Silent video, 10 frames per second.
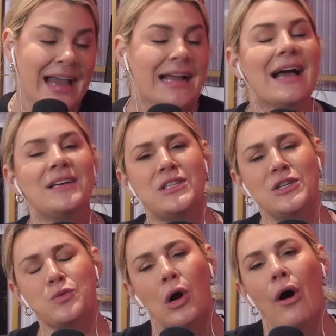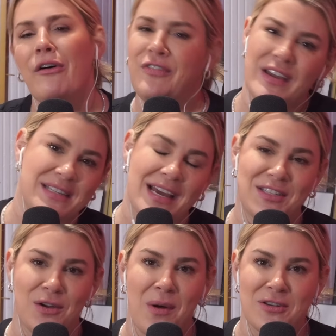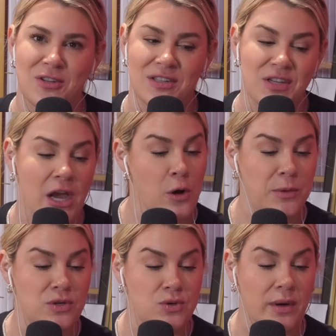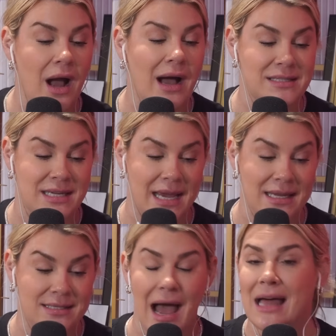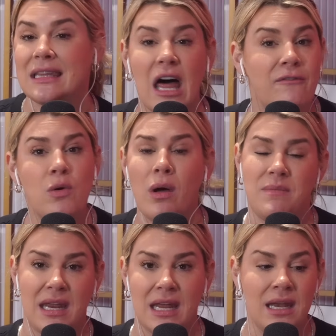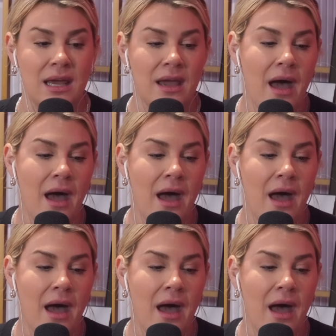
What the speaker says: Guys, these were all fantastic questions. I hope you enjoyed Hot Takes. I love you. I mean it.